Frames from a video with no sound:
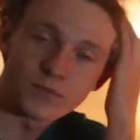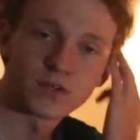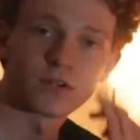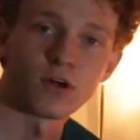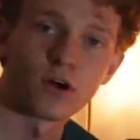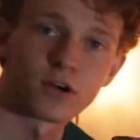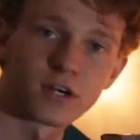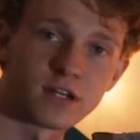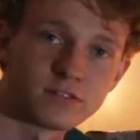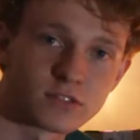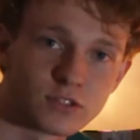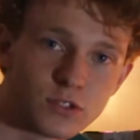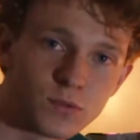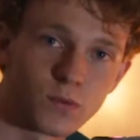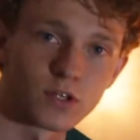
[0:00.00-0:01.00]
Little Hardwares
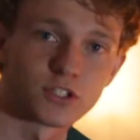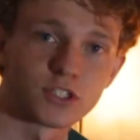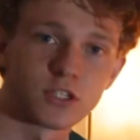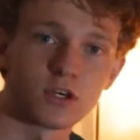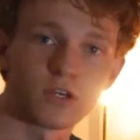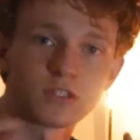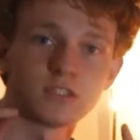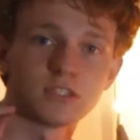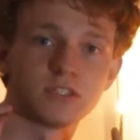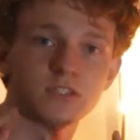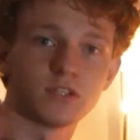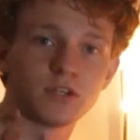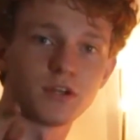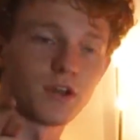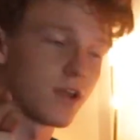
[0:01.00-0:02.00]
and you're watching Hartic
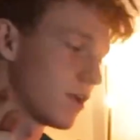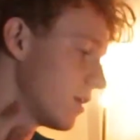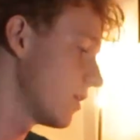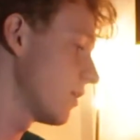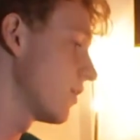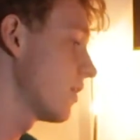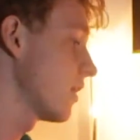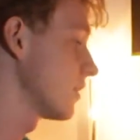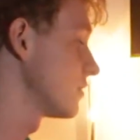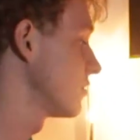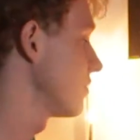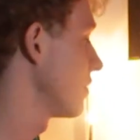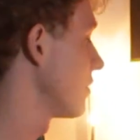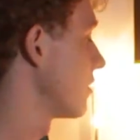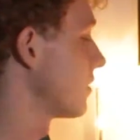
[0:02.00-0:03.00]
Zone. Alright,
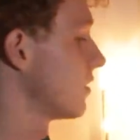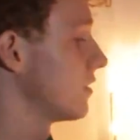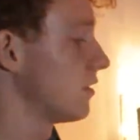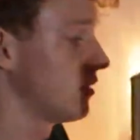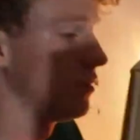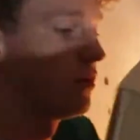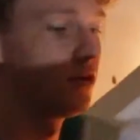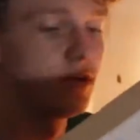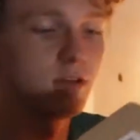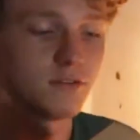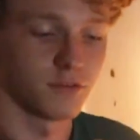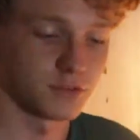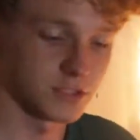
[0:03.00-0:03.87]
so for